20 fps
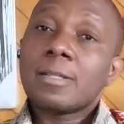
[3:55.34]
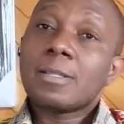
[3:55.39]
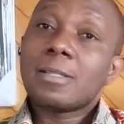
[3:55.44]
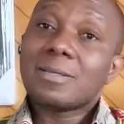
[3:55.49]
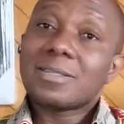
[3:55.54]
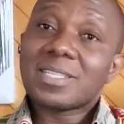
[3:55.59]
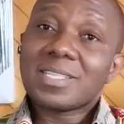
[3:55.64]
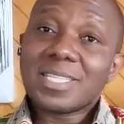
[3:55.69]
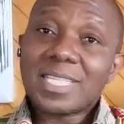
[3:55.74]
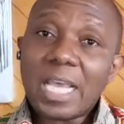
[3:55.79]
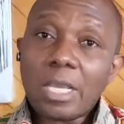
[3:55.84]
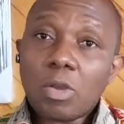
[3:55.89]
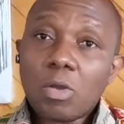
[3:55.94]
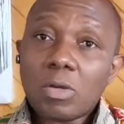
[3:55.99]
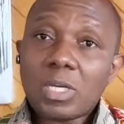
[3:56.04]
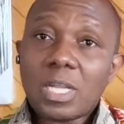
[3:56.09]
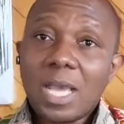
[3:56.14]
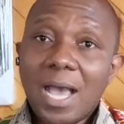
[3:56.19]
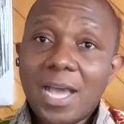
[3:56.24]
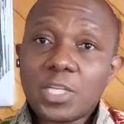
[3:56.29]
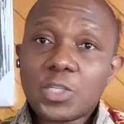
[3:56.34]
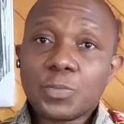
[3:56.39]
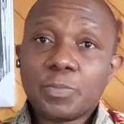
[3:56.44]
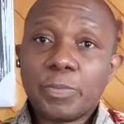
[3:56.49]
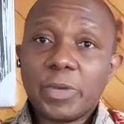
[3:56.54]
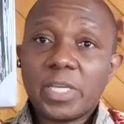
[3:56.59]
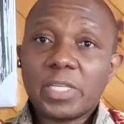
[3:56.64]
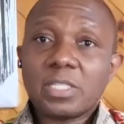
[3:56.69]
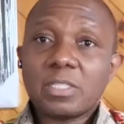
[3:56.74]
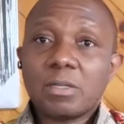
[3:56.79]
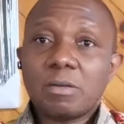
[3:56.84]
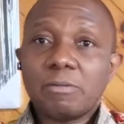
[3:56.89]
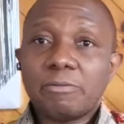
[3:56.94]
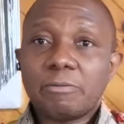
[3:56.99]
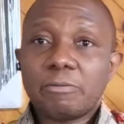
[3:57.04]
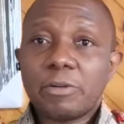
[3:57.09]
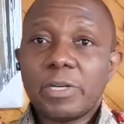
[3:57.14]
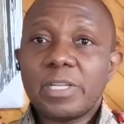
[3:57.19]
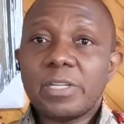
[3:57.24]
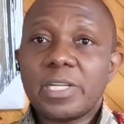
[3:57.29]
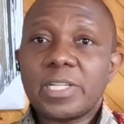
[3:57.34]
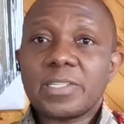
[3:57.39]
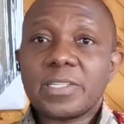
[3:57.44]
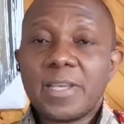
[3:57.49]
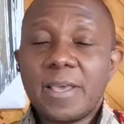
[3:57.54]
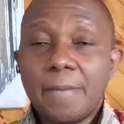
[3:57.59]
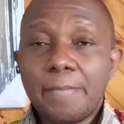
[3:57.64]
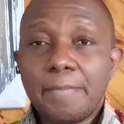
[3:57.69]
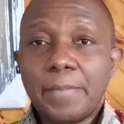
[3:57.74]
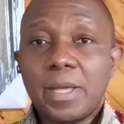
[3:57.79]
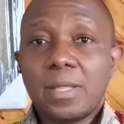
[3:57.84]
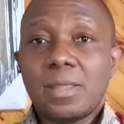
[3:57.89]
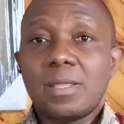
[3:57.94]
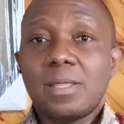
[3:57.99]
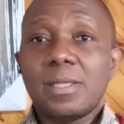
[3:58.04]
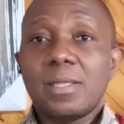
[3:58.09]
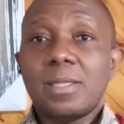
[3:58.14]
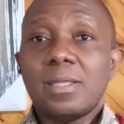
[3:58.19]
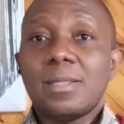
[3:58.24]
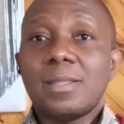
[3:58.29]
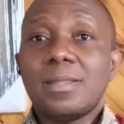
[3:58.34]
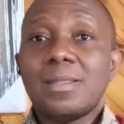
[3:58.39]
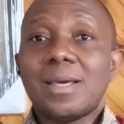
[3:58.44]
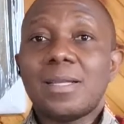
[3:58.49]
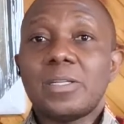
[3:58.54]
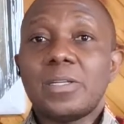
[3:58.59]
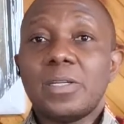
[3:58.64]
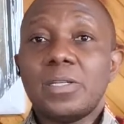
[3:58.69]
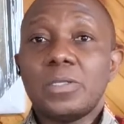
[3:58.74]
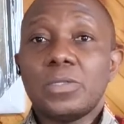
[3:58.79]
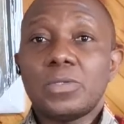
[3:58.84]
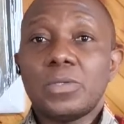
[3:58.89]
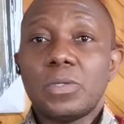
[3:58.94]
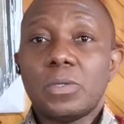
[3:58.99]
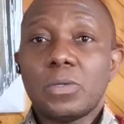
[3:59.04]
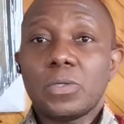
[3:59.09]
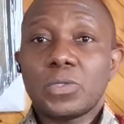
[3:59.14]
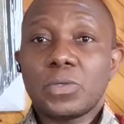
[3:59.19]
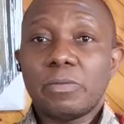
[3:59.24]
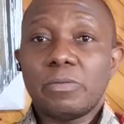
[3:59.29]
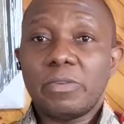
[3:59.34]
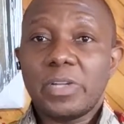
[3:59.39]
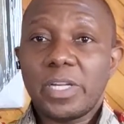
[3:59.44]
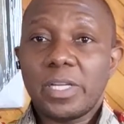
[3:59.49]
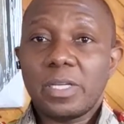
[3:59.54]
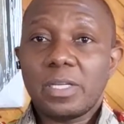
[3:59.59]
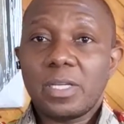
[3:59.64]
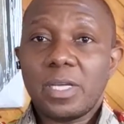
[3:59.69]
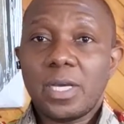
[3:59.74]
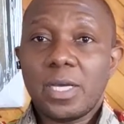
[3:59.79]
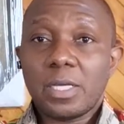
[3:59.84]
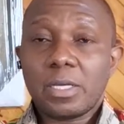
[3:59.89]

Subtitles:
The second aspect of Freire's empathy that is also very